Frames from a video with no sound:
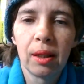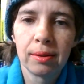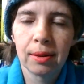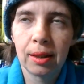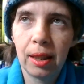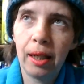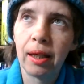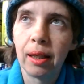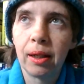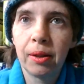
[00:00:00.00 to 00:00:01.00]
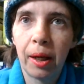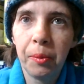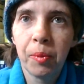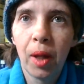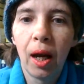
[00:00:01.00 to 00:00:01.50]
It's like, yay, okay.
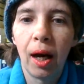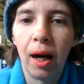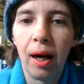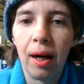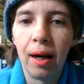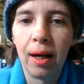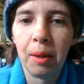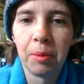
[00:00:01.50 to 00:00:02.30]
I'm